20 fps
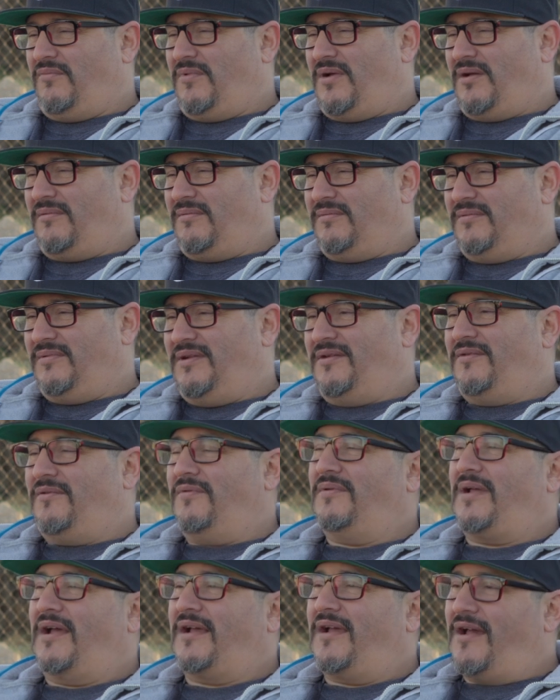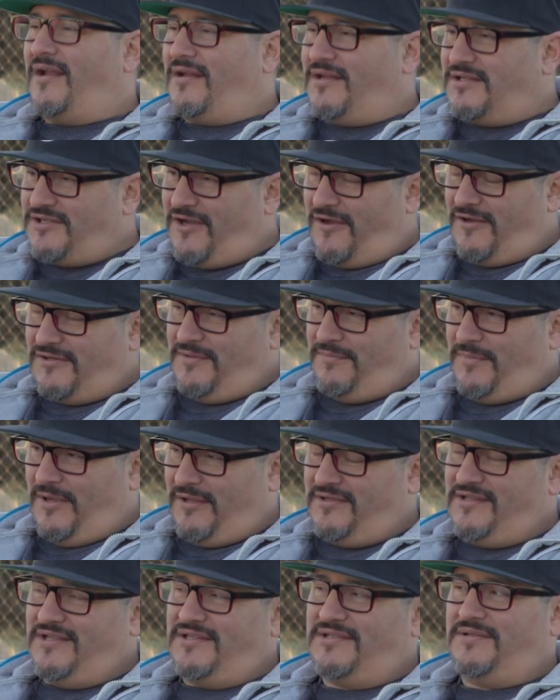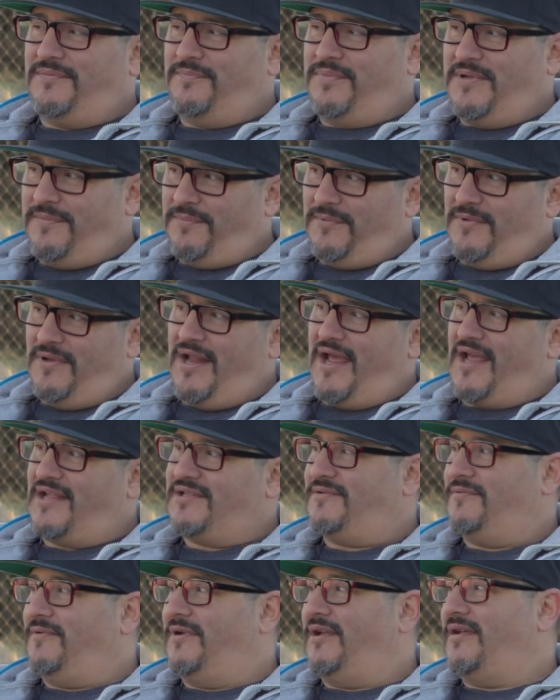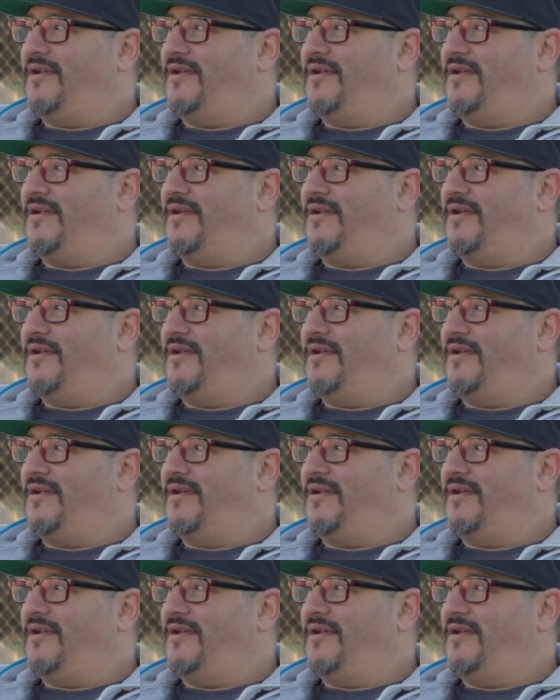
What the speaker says: well, I kind of talked about this to people last week.